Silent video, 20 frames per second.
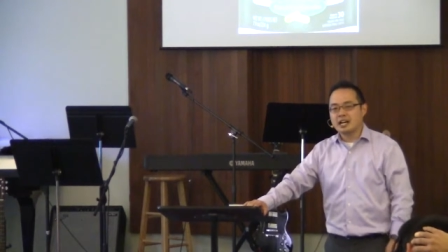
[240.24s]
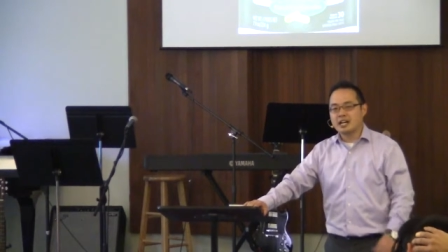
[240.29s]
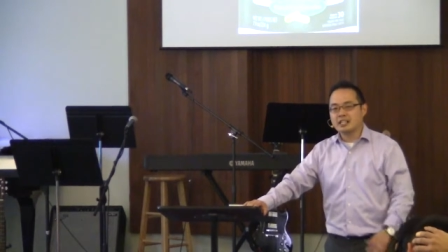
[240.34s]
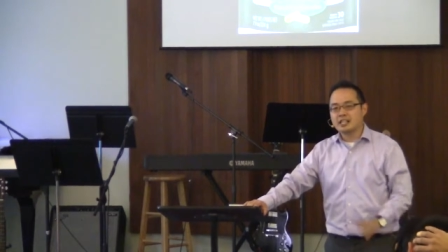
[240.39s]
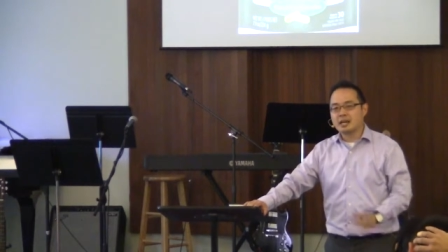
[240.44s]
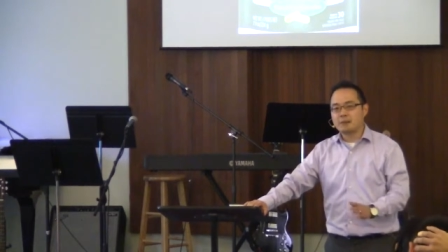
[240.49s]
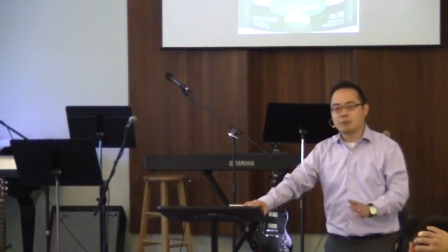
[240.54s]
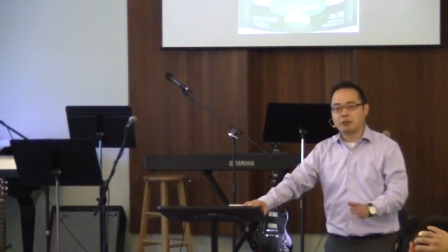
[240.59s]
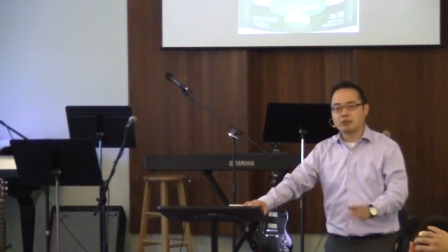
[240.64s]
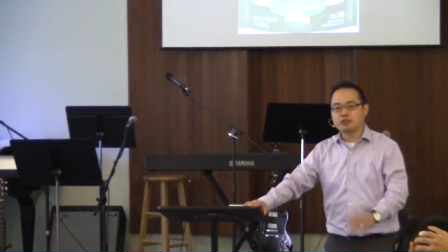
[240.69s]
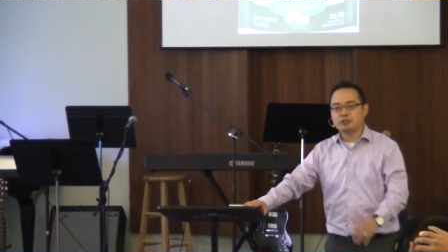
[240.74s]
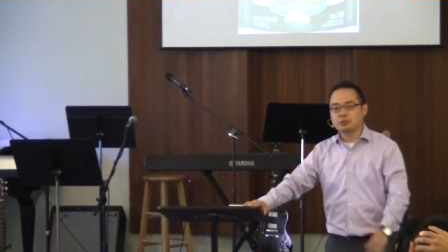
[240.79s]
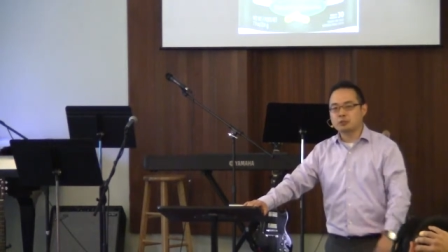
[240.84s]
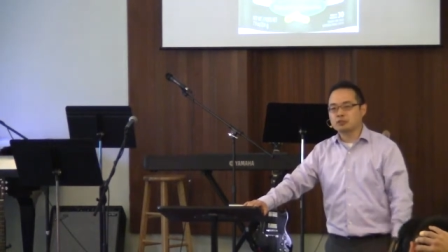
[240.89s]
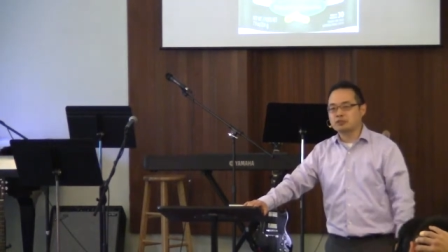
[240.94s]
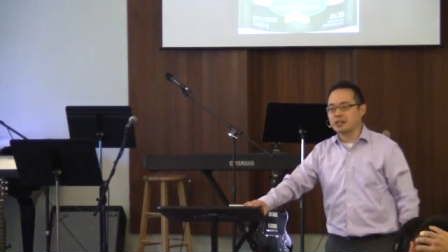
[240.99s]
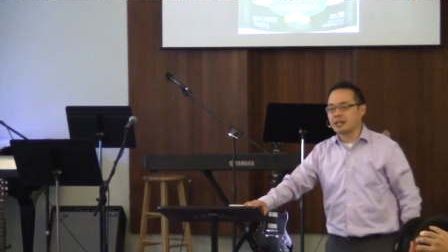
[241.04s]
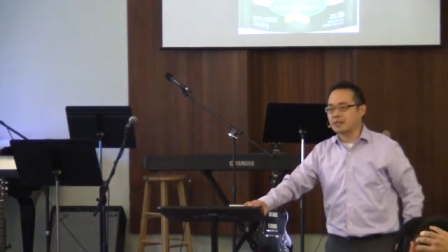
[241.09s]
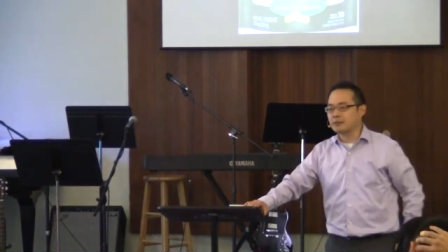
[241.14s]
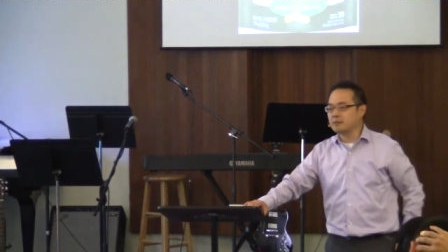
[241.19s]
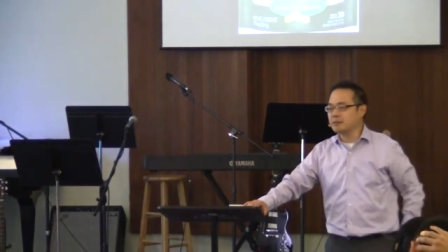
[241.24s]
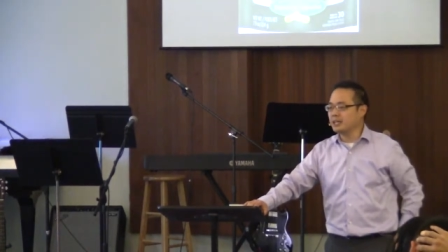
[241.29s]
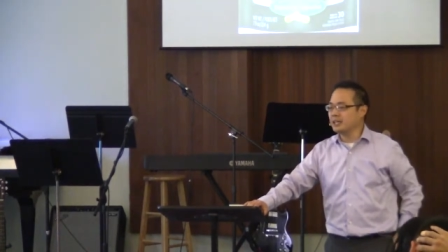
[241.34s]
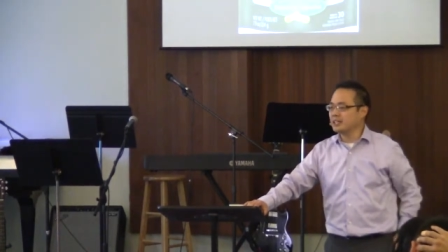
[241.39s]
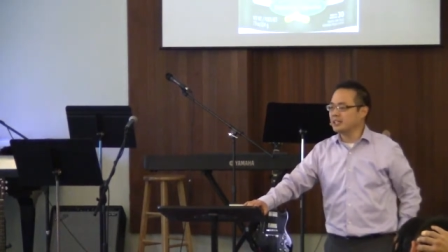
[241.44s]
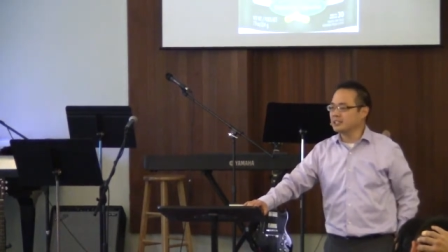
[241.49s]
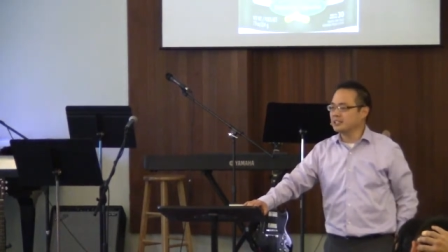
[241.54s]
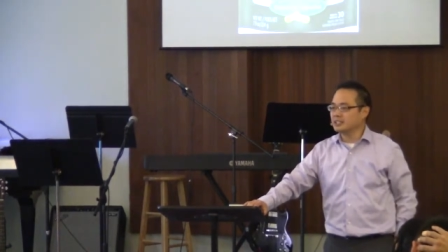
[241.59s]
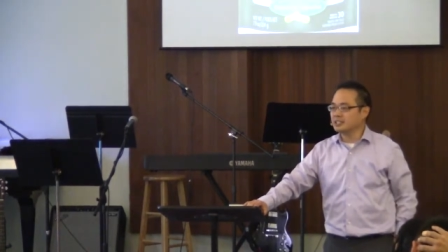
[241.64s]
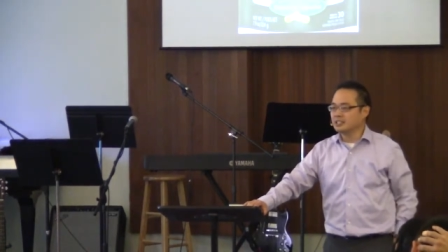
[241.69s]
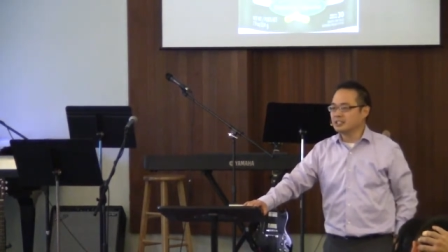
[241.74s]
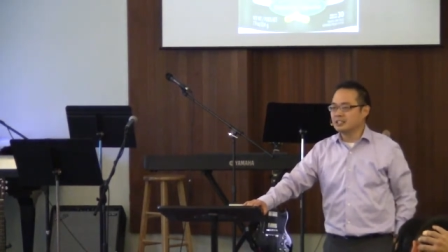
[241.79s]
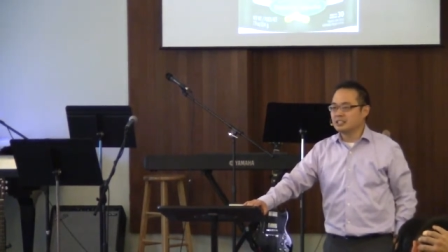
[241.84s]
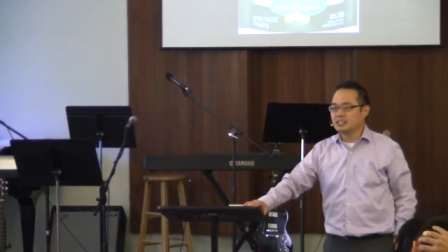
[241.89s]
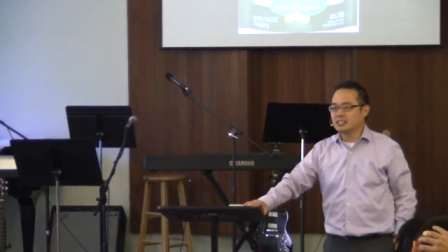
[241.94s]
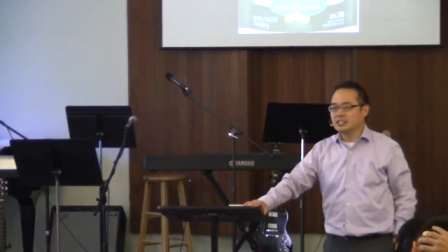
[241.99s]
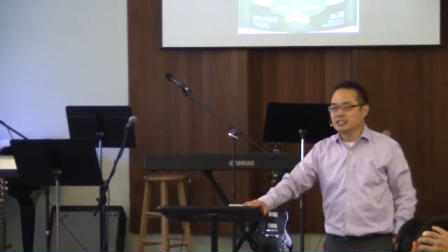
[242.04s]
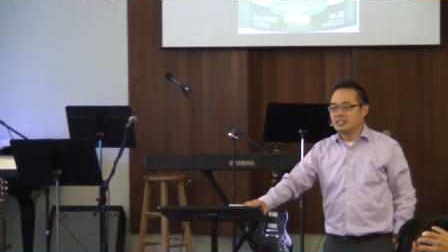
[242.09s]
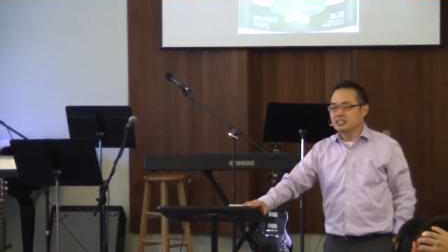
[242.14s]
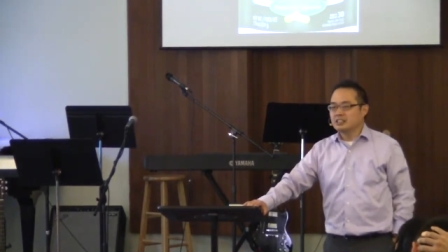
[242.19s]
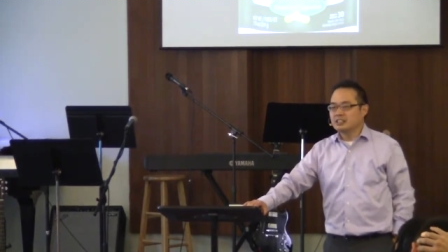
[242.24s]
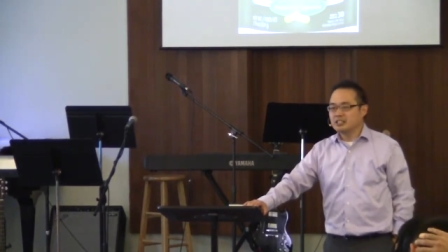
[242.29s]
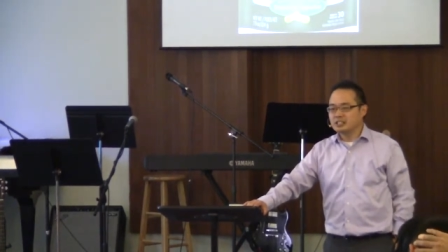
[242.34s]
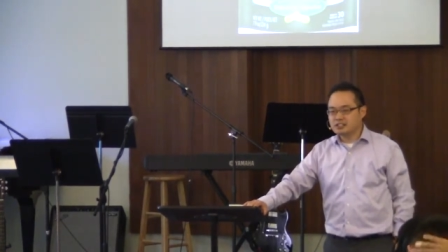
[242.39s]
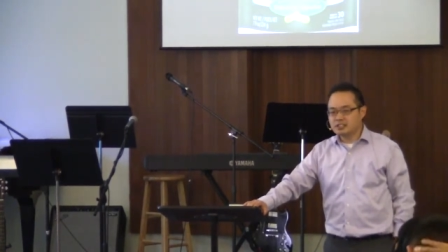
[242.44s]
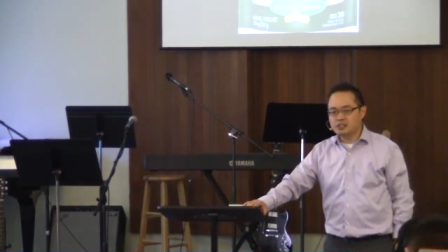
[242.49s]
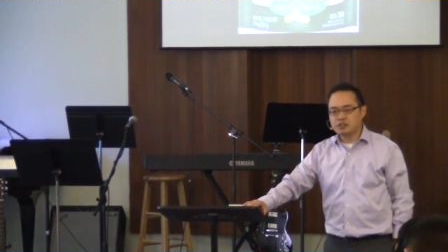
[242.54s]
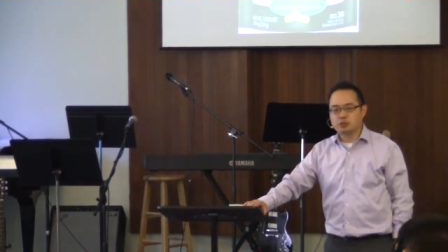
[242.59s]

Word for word: uh, that person was like, man, this